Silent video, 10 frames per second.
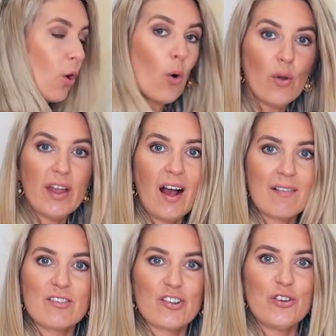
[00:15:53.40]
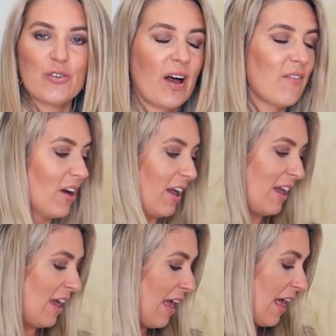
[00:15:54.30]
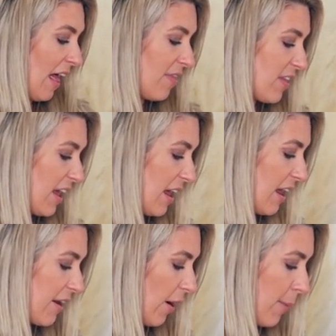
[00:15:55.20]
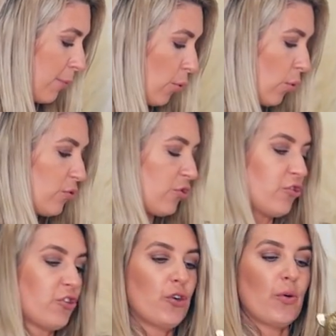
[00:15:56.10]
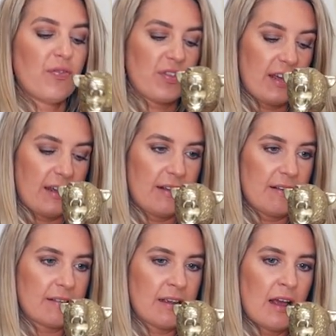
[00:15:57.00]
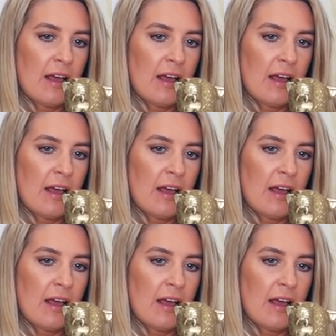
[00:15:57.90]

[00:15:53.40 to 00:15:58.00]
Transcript: Oh yeah, I haven't showed you it, have I? And then I bought two of these.